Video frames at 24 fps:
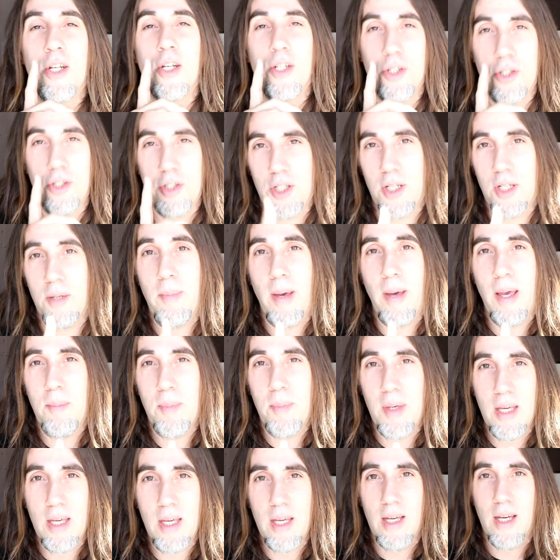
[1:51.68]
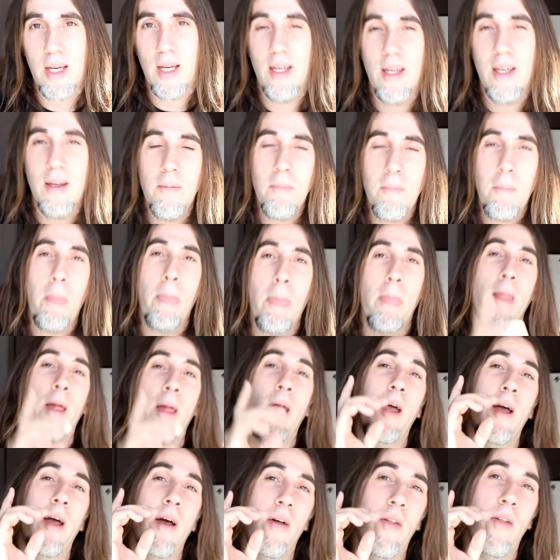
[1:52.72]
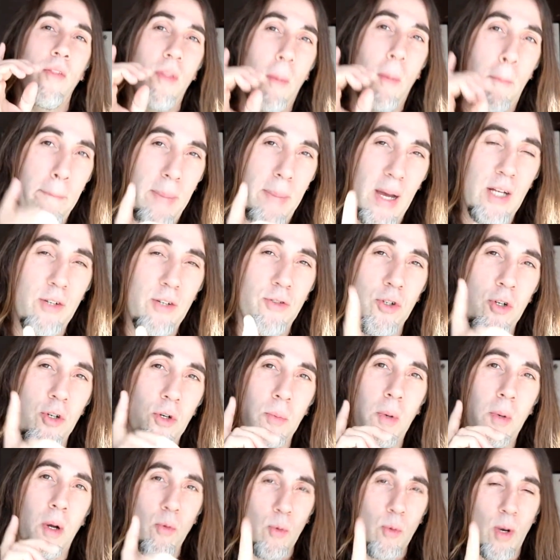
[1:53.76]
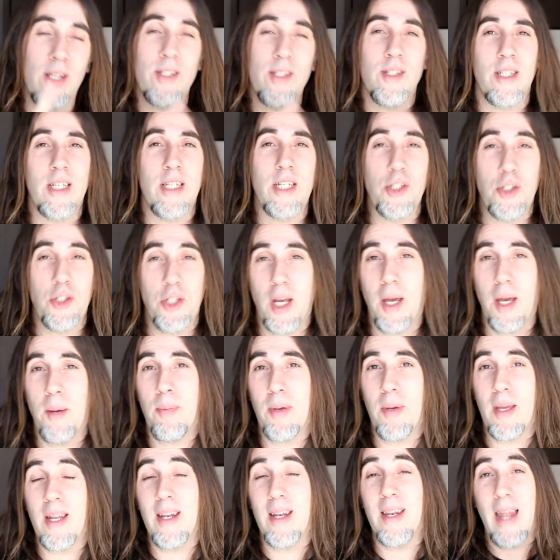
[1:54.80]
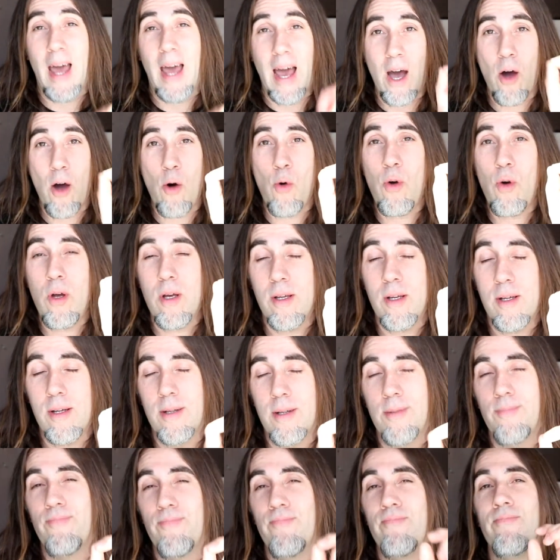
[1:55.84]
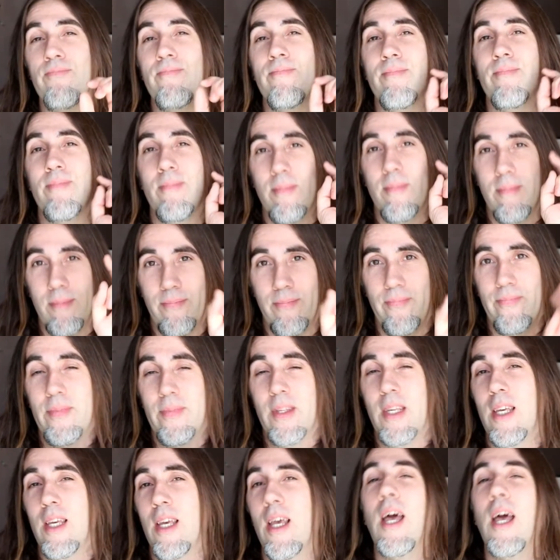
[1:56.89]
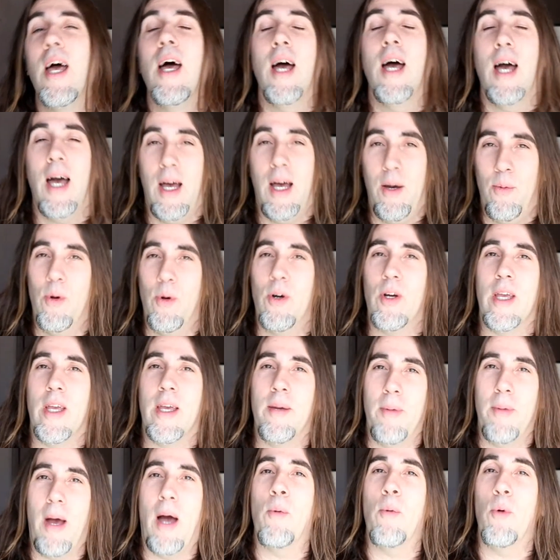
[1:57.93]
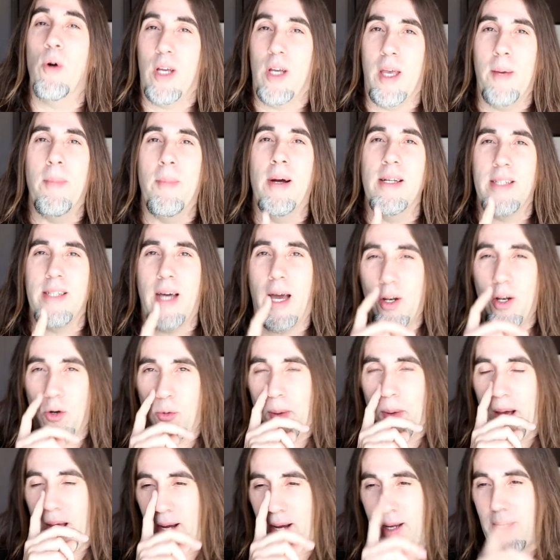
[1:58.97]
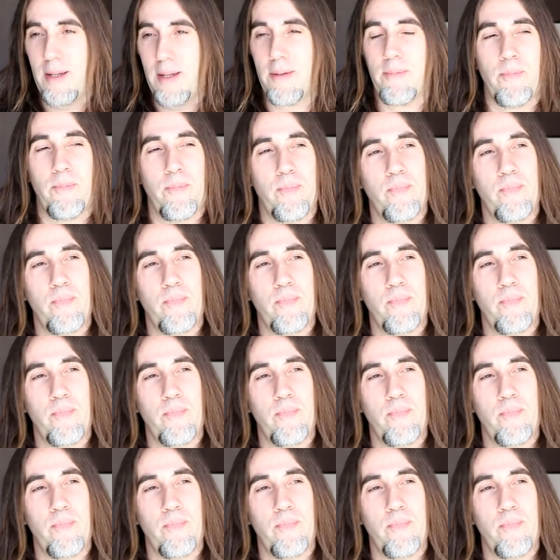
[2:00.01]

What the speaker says: She may be the bedroom wrestling champion now. I will get my title back.